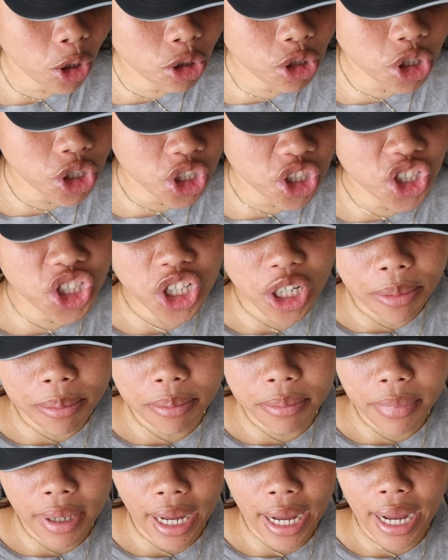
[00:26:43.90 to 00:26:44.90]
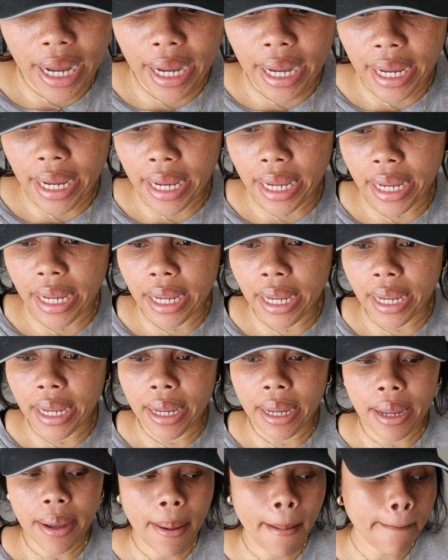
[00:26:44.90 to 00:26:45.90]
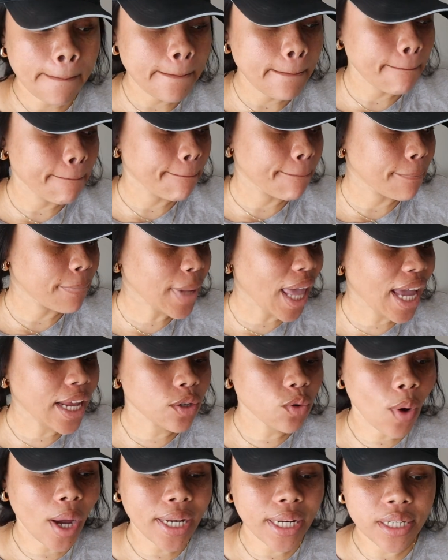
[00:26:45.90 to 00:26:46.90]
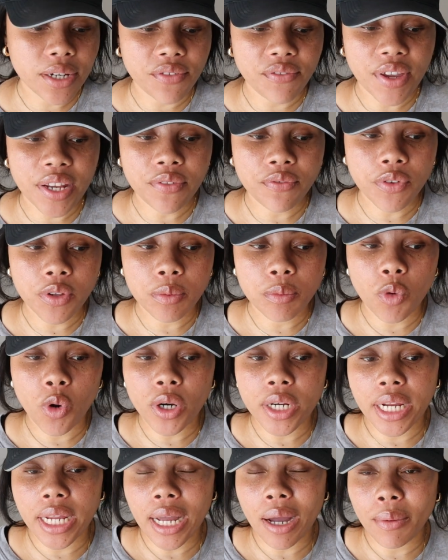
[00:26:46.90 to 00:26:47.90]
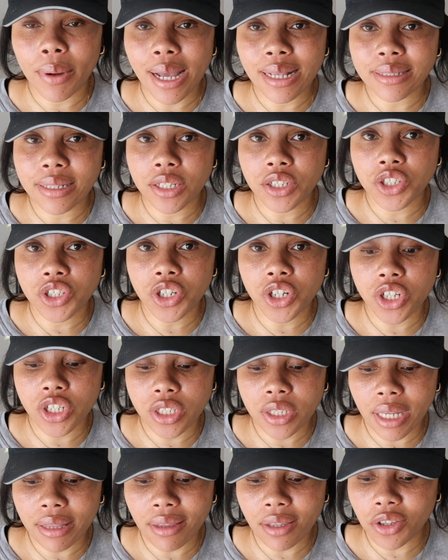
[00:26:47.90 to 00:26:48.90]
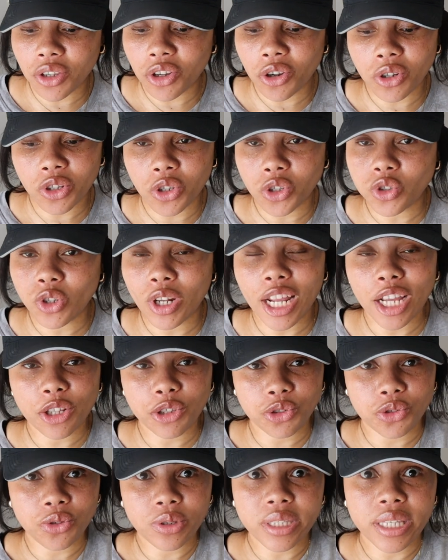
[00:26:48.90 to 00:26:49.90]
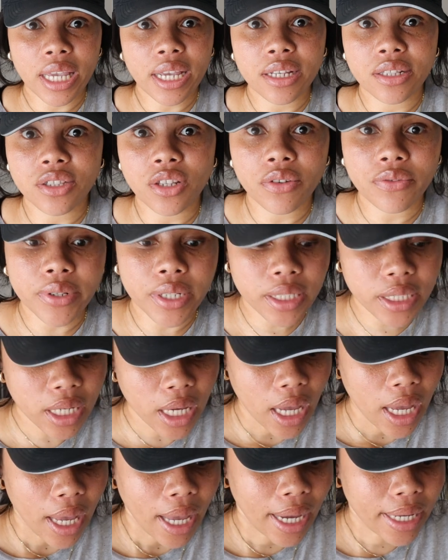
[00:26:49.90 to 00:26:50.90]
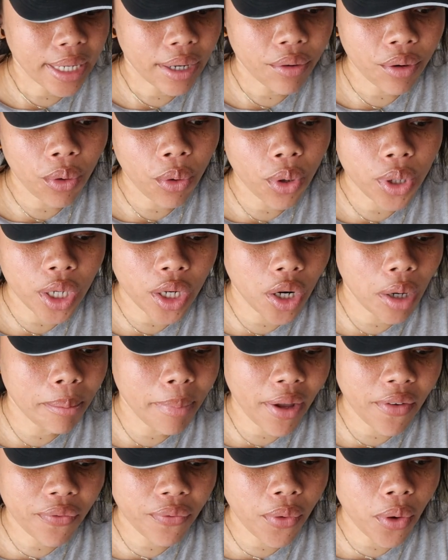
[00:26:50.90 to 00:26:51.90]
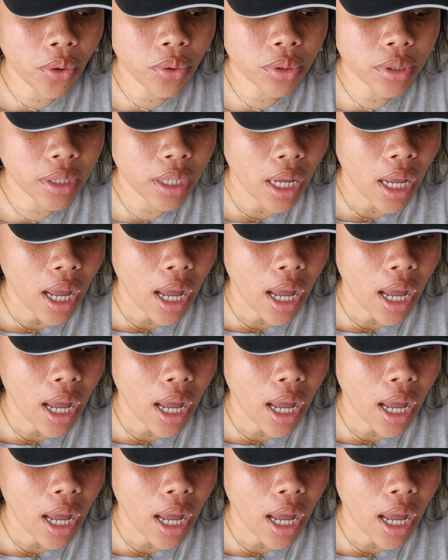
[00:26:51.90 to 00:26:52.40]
go to gym. I had quite an eventful morning. I was at church. I think you saw like 2 seconds of it, and I recorded it on my phone.